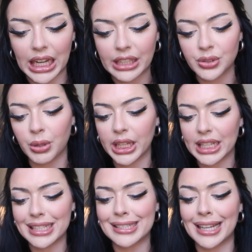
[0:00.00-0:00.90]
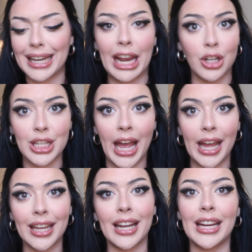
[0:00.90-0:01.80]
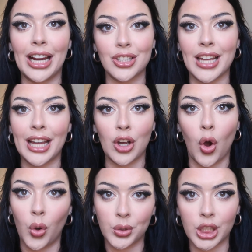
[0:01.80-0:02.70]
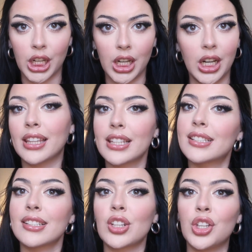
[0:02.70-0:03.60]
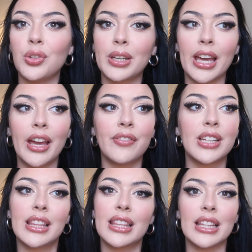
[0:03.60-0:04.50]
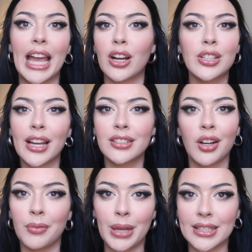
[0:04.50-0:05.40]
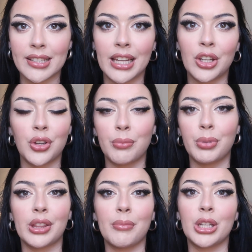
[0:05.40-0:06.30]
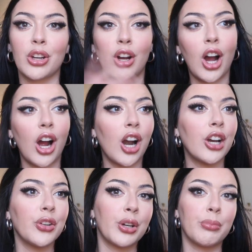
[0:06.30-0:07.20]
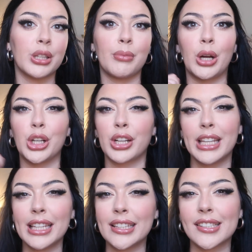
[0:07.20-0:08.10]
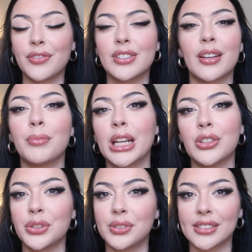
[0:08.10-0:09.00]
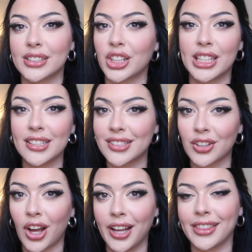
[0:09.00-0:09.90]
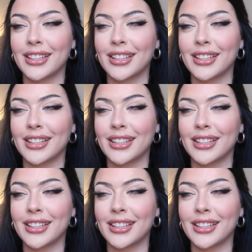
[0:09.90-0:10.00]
The next one is an AirTag tag and an AirTag holder. I think this is a cute gift. AirTags are amazing. You can put them in your car. You can put them on your keys if somebody loses their keys a lot.